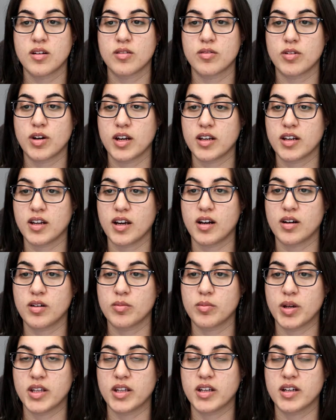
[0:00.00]
right now
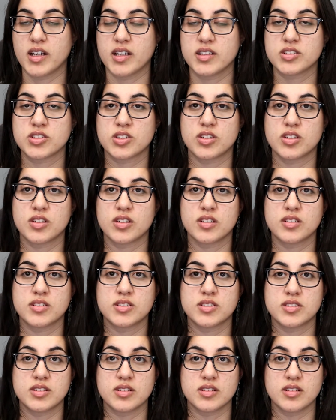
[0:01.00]
Madagascar's